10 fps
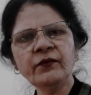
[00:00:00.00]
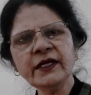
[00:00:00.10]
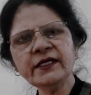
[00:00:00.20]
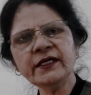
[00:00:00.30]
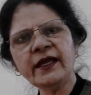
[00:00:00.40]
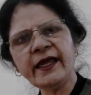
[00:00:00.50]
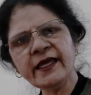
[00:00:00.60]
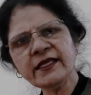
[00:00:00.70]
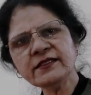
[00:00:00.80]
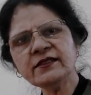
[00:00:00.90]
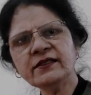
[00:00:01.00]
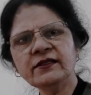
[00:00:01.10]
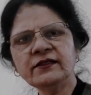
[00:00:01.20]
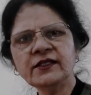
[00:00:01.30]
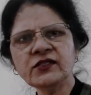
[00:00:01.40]
but as
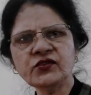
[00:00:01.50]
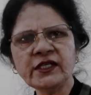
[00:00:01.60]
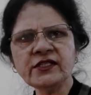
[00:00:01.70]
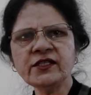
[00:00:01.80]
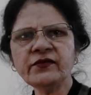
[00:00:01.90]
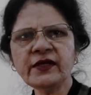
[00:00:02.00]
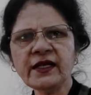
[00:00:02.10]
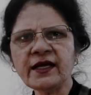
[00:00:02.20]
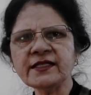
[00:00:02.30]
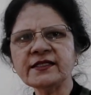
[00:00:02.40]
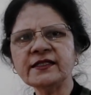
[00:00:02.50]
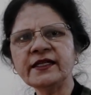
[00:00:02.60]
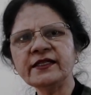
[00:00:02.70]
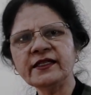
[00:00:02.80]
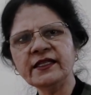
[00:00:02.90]
the stranger will
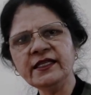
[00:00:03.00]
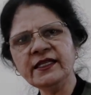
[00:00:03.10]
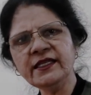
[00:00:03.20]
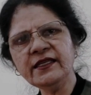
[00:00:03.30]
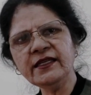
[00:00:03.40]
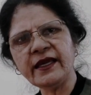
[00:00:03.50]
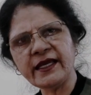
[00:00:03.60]
ask that he